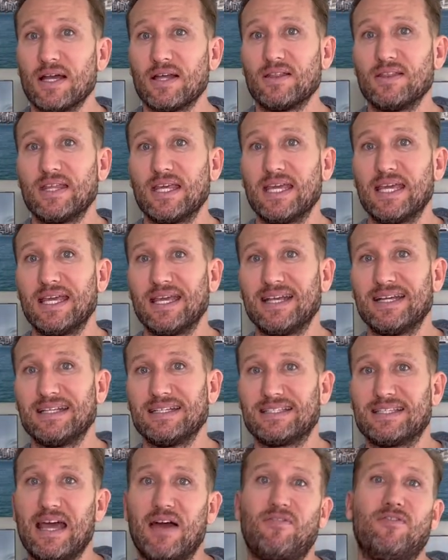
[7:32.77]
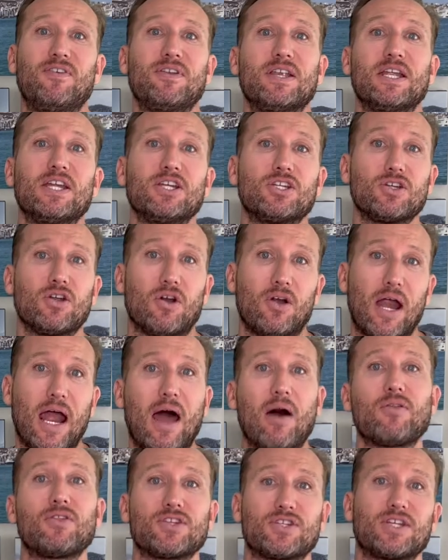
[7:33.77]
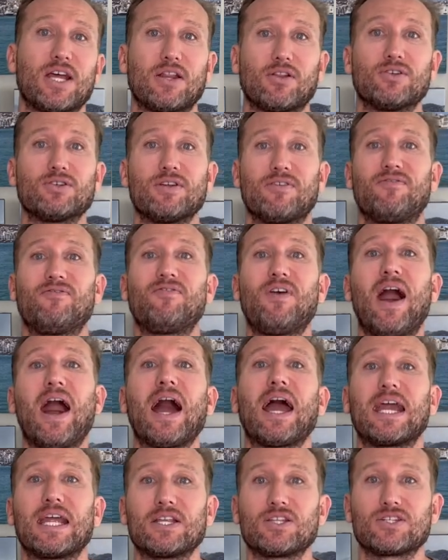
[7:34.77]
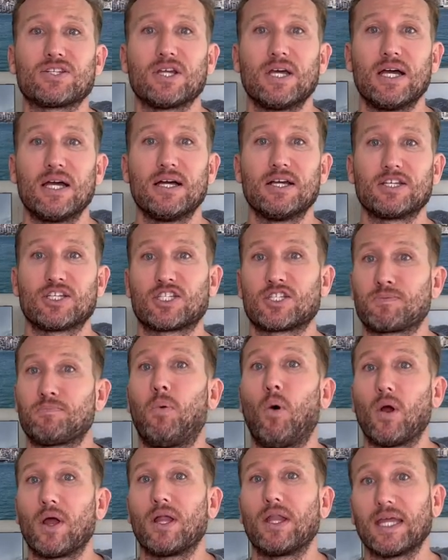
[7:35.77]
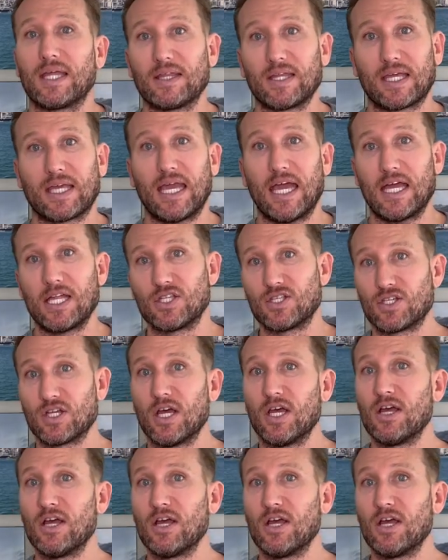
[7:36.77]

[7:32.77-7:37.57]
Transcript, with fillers: the definition or how the settler defines spoiling the kids,